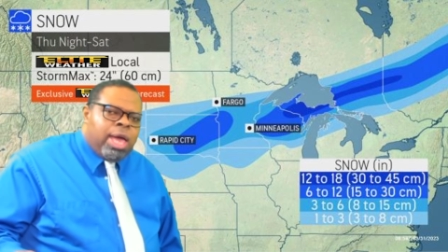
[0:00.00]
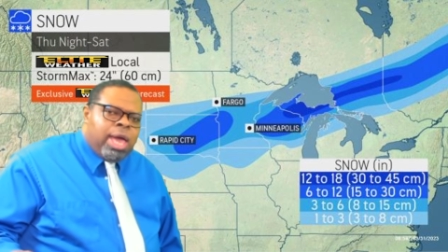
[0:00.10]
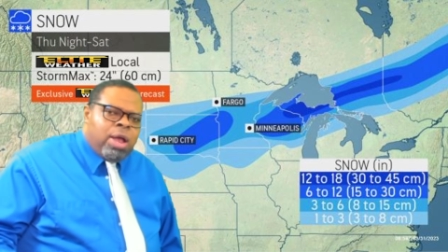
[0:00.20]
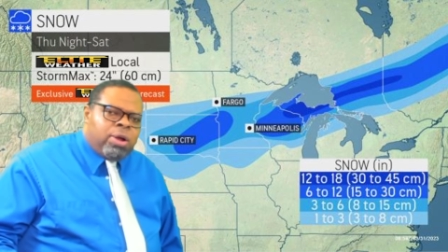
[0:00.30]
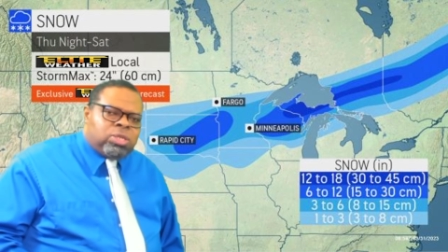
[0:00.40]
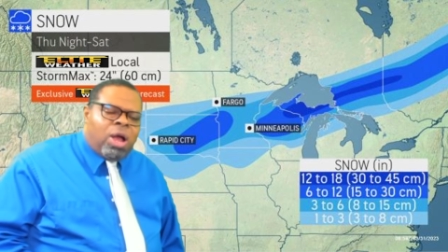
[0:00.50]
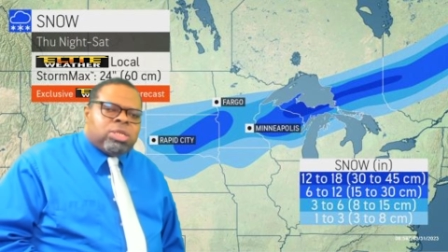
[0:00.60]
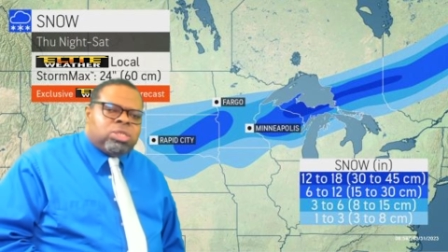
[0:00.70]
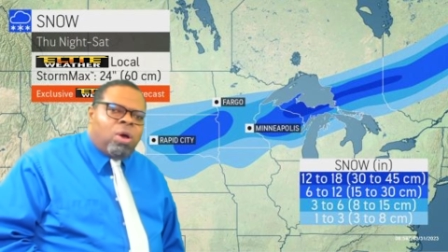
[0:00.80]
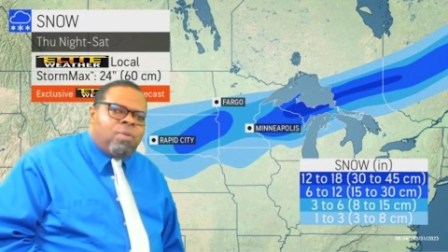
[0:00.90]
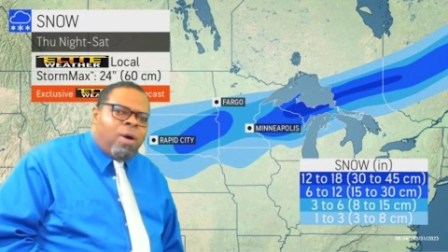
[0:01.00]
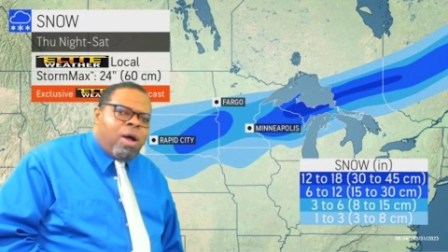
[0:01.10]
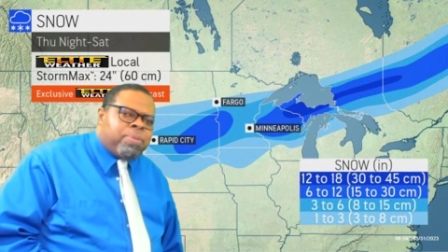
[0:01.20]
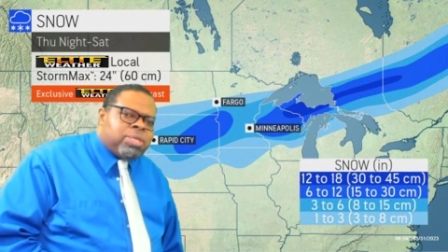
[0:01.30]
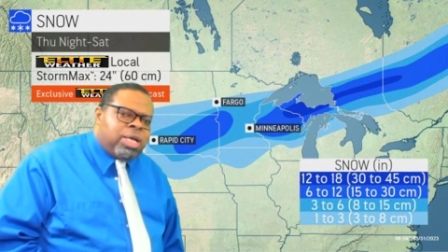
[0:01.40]
Here's our
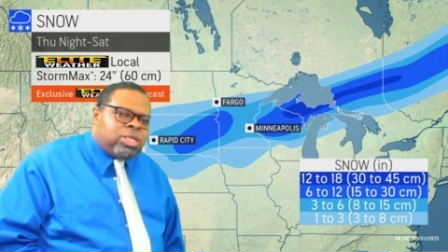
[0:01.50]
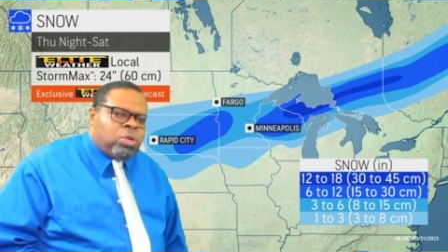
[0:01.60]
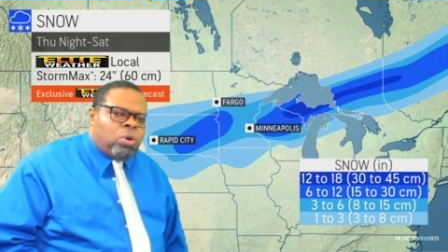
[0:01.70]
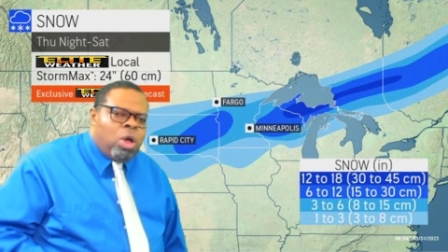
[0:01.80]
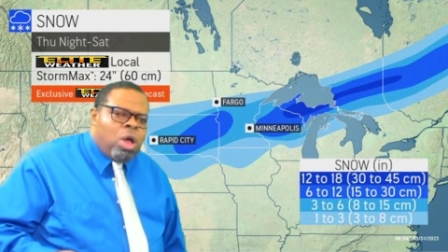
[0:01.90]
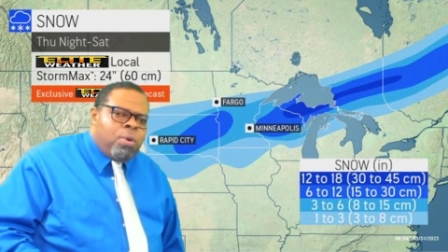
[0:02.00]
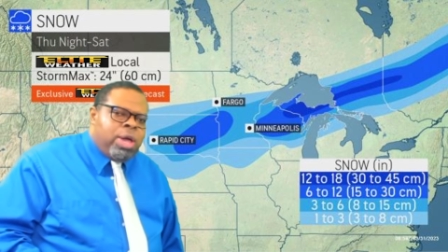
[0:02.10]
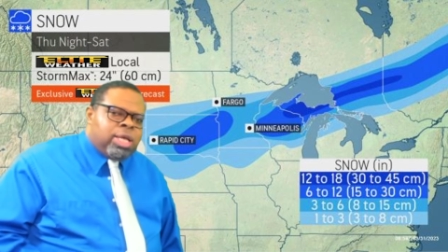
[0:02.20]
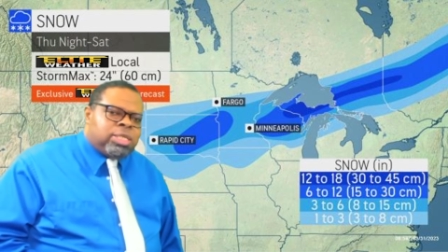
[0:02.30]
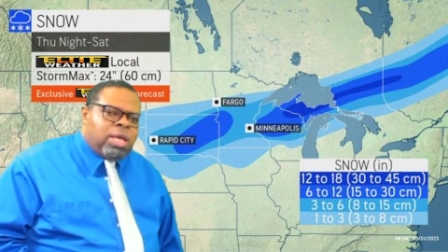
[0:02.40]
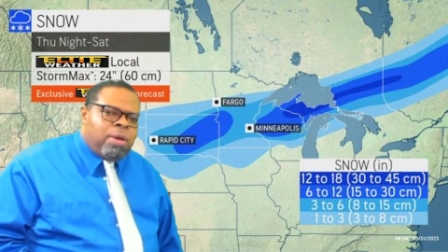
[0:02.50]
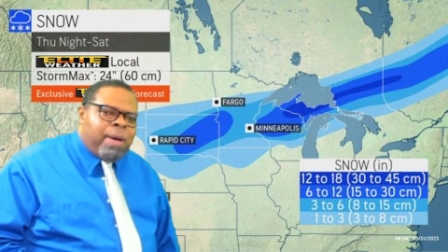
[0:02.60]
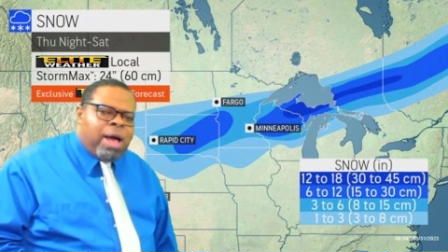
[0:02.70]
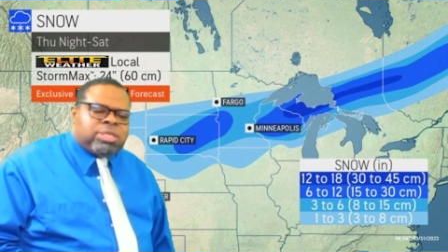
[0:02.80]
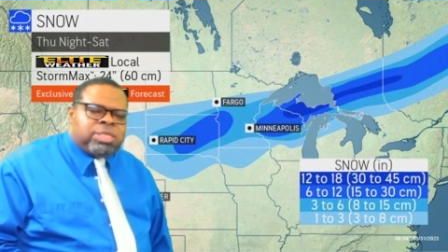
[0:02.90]
snowfall potential. We can see
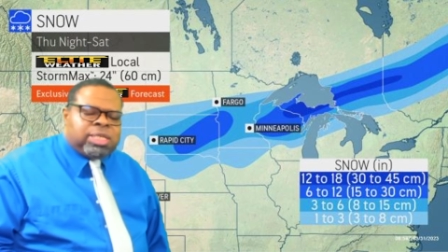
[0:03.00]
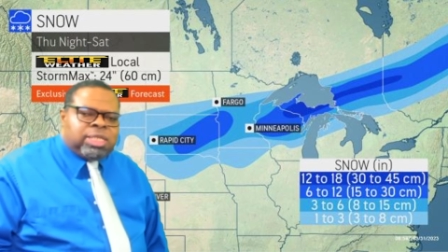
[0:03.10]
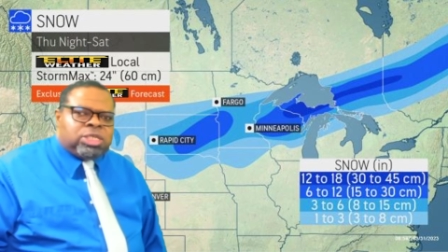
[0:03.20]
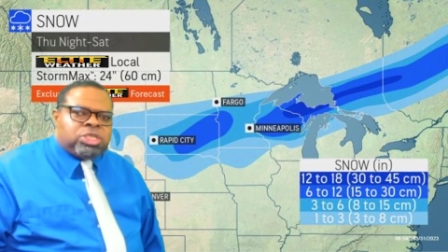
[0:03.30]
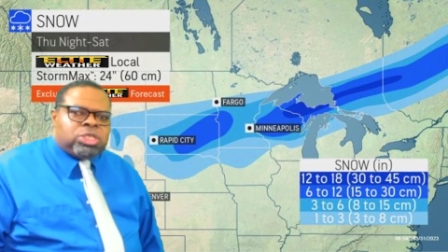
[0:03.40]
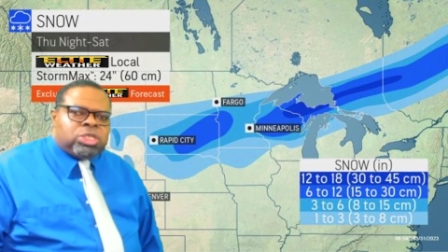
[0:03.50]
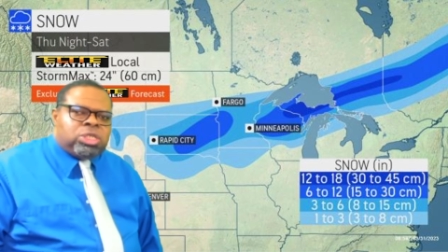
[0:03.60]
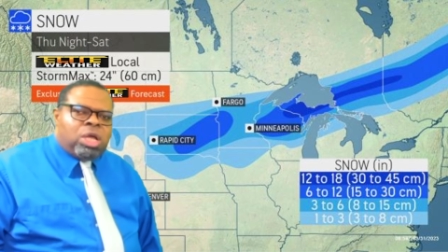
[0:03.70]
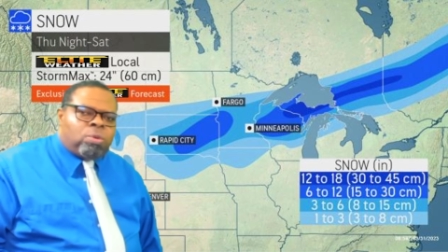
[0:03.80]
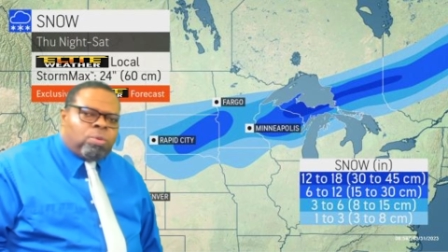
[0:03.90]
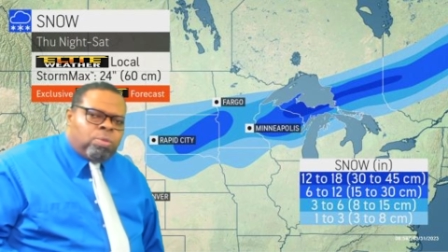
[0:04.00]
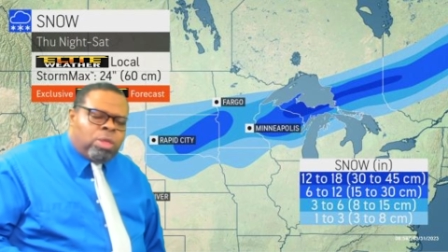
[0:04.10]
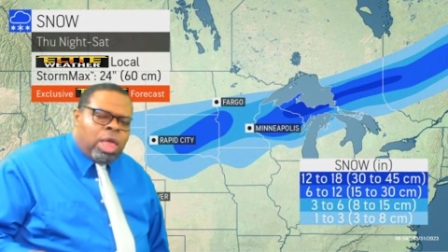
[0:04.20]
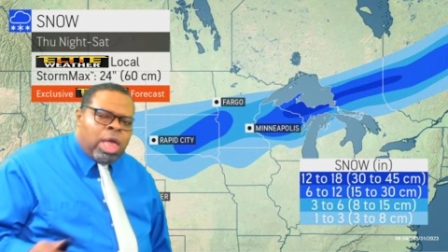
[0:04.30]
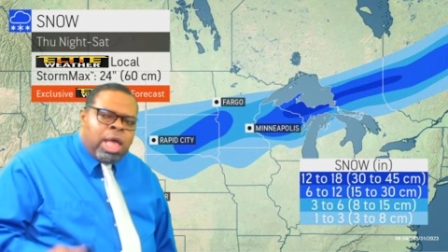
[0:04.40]
about 6 inches of snow,
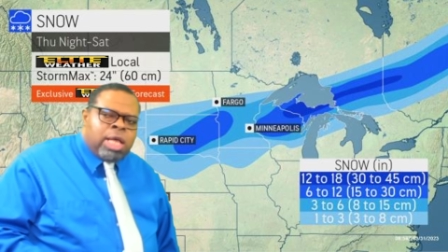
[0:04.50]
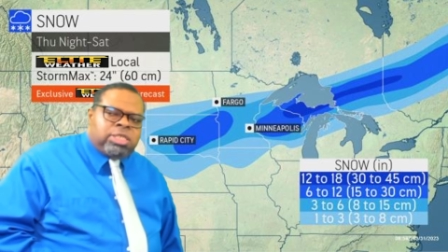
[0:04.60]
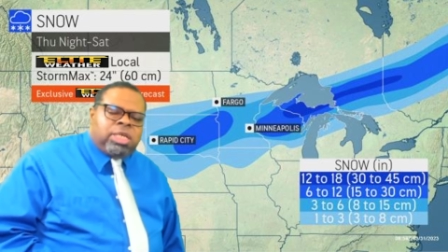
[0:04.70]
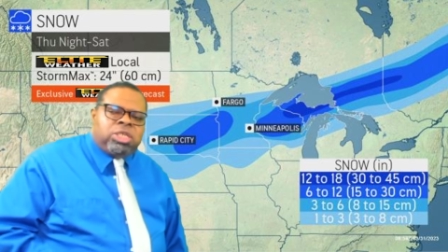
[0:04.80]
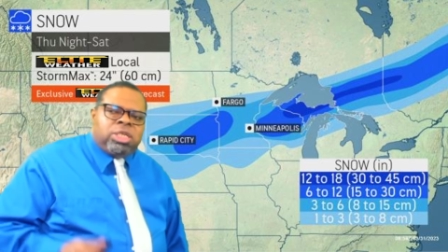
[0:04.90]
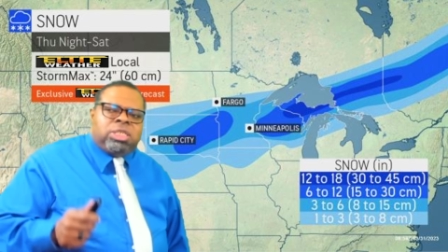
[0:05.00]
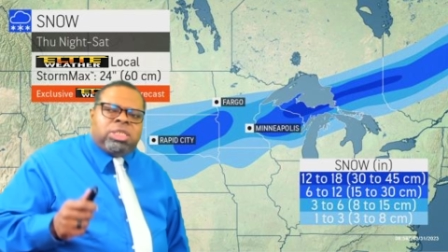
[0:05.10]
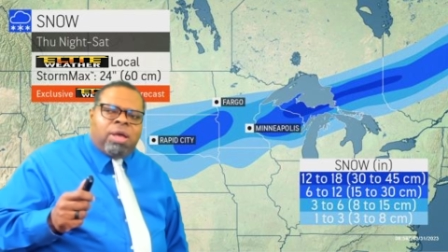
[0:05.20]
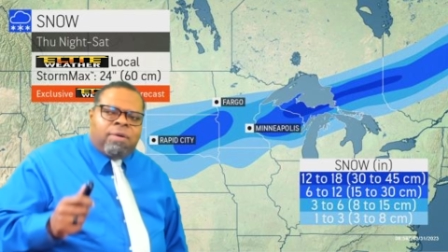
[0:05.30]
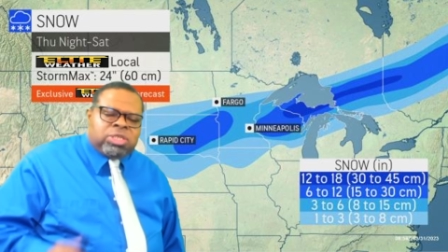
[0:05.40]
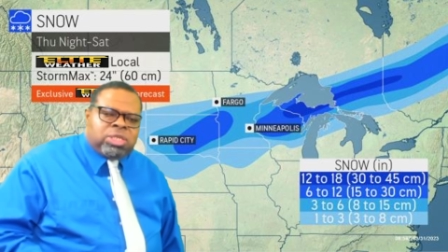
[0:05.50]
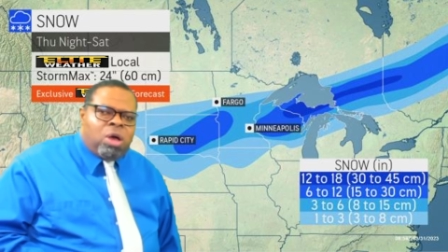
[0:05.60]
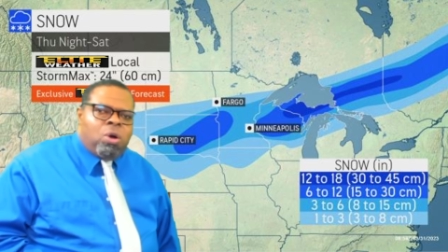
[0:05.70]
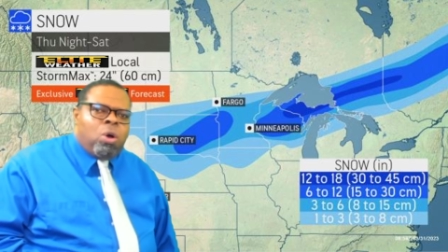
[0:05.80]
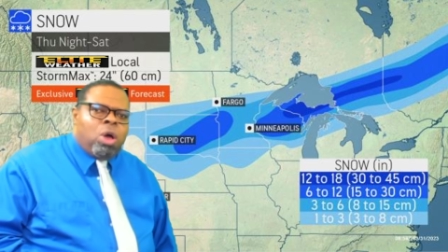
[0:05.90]
6 inches of
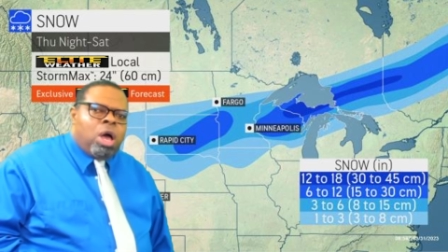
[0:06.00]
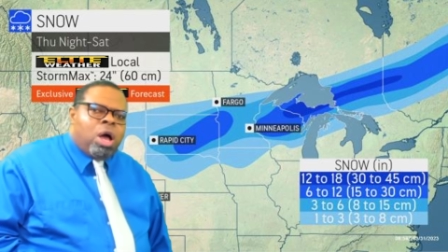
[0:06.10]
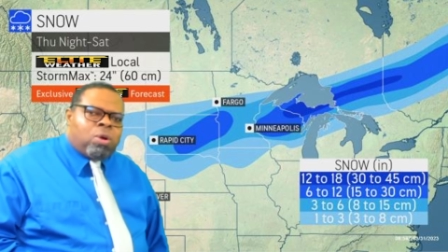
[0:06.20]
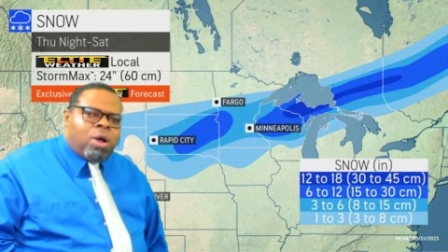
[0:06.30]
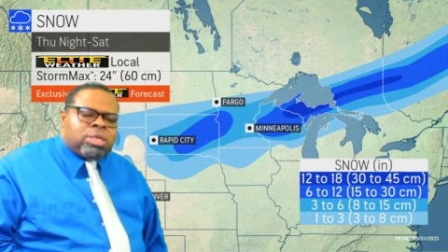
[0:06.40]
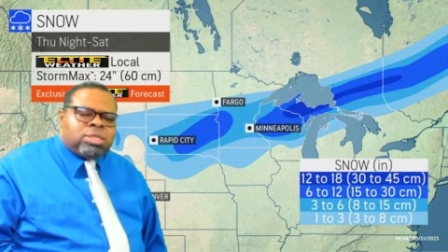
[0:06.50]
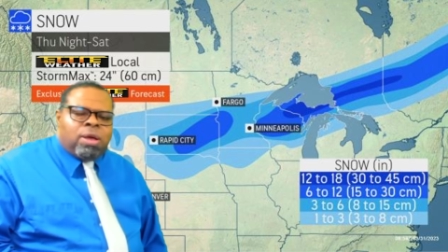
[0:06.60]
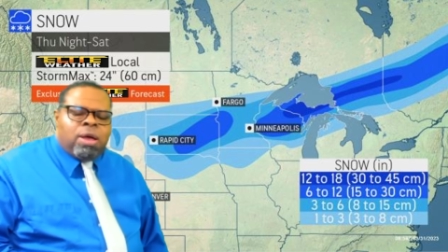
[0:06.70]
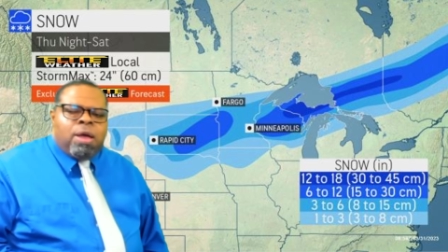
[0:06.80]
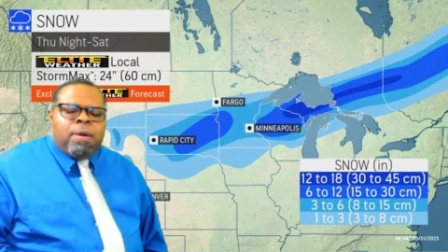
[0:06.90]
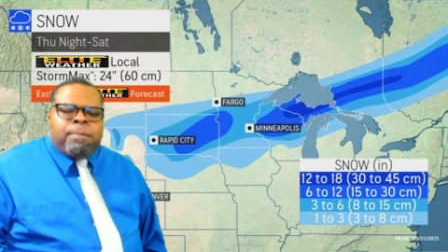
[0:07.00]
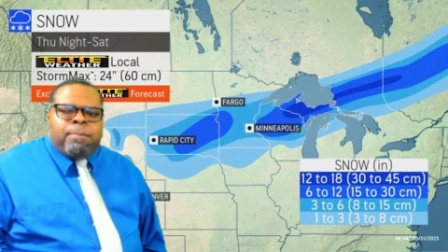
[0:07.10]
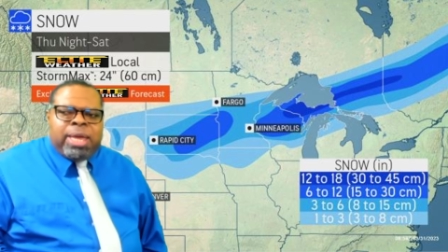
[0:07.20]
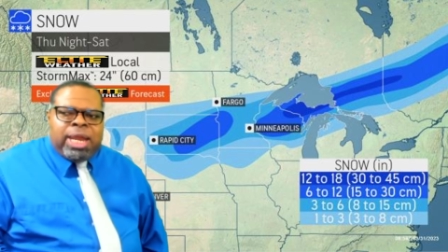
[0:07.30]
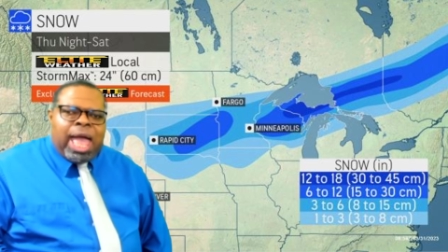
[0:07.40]
snow across the
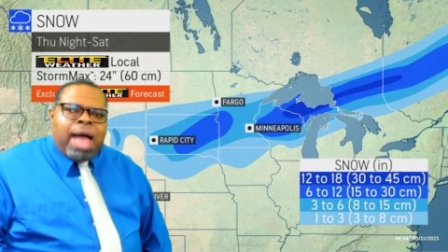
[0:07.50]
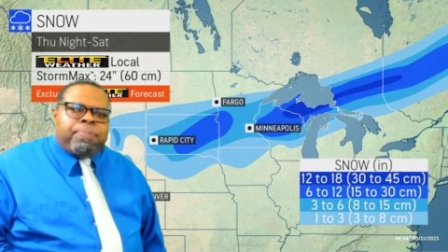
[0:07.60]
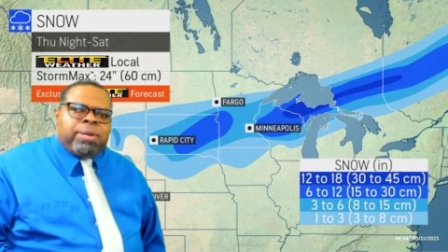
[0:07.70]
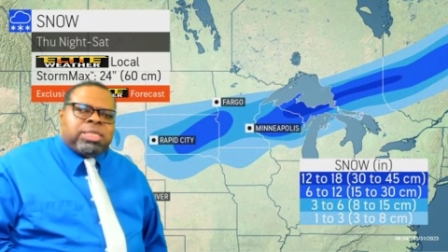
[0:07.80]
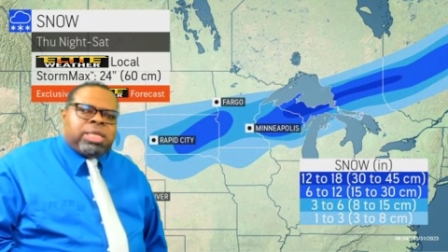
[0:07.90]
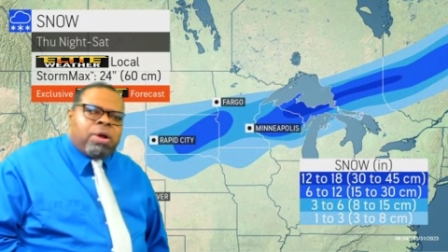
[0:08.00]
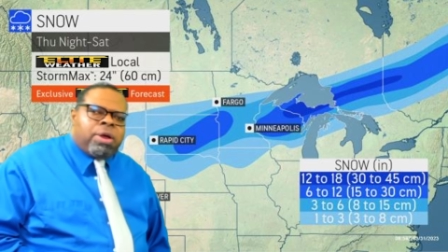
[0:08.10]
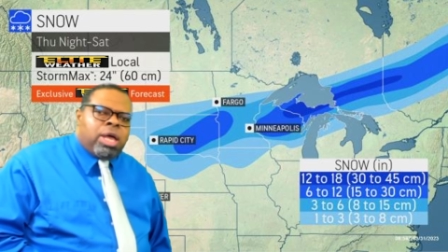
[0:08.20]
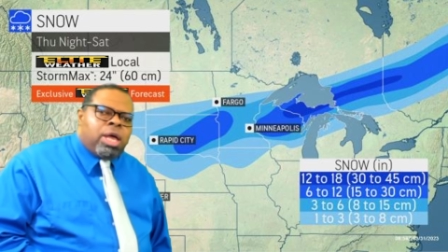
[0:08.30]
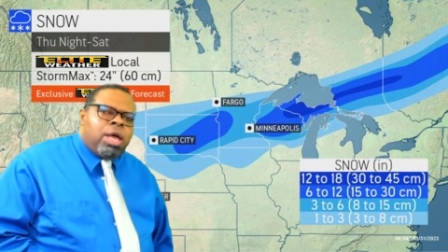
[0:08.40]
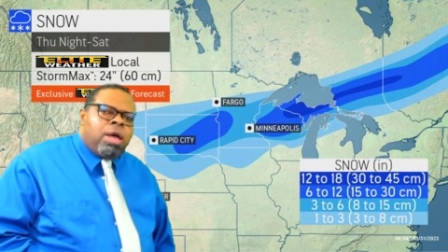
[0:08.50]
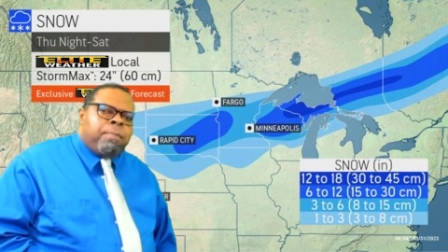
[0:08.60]
Minneapolis area.